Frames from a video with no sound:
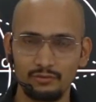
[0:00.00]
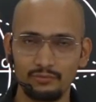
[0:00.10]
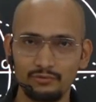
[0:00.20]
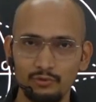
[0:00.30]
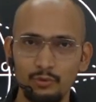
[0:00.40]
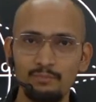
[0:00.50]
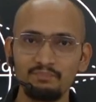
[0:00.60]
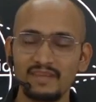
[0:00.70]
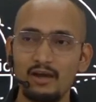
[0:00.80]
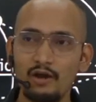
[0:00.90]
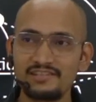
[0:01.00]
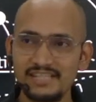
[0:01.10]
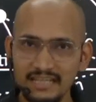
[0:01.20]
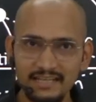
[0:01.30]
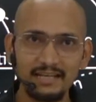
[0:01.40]
So, or
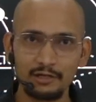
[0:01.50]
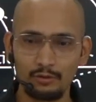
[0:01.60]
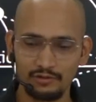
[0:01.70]
shielding electrons,